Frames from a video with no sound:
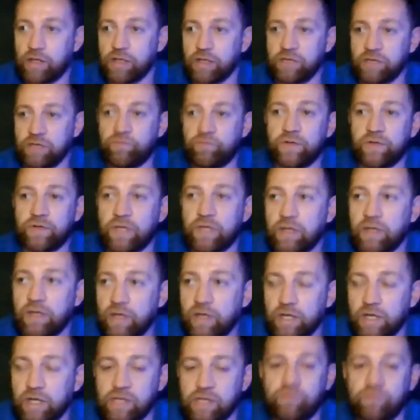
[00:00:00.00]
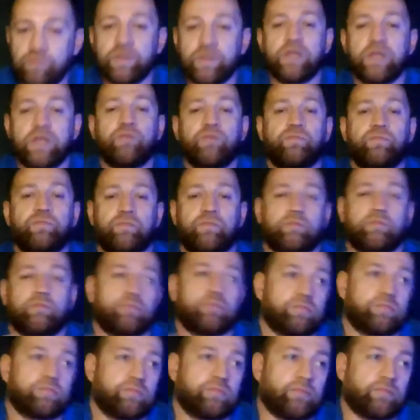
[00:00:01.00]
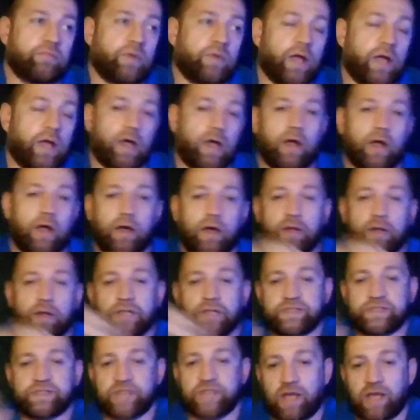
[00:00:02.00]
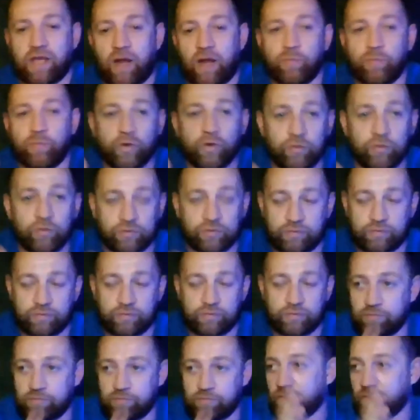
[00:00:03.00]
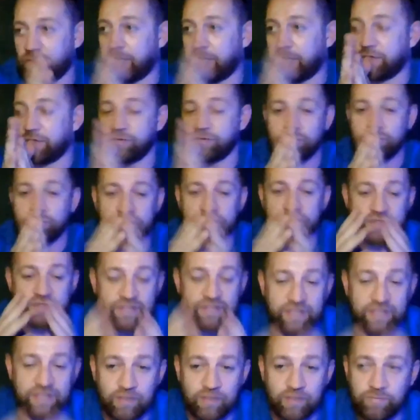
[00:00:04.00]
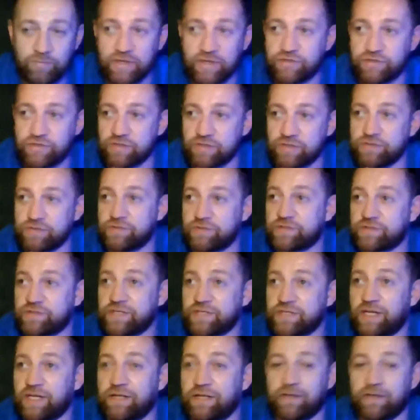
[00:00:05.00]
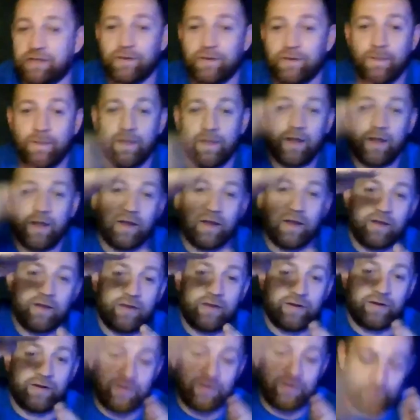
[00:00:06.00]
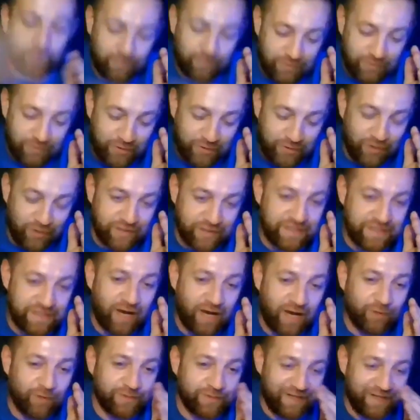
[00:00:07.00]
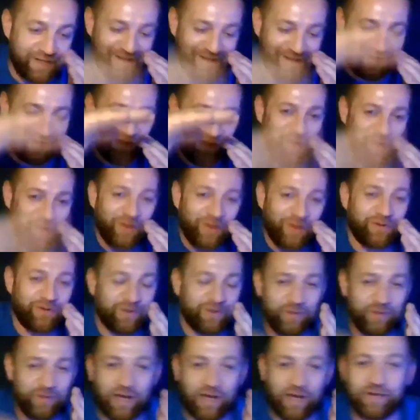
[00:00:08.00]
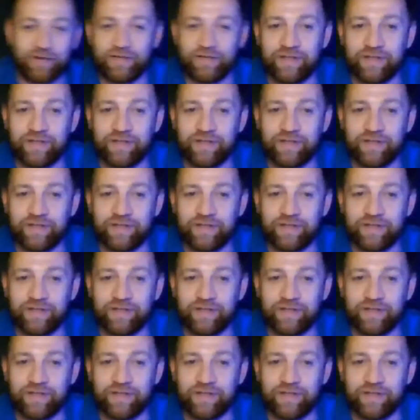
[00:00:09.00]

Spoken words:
even if, let's say I'm good, and you just see their pictures, you're just saying, you're going down, you can't